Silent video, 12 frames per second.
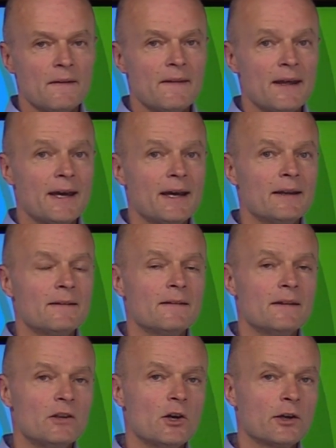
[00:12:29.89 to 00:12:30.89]
that
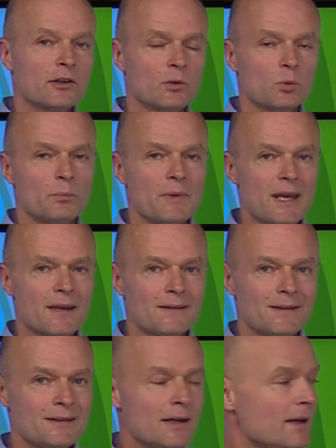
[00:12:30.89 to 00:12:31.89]
the doctor would make
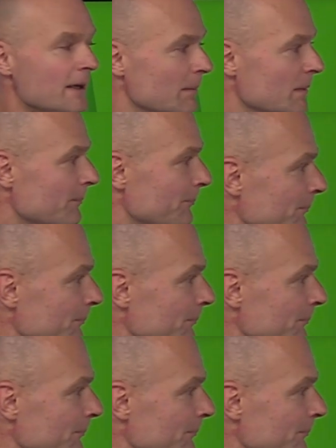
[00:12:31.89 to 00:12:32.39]
at the time.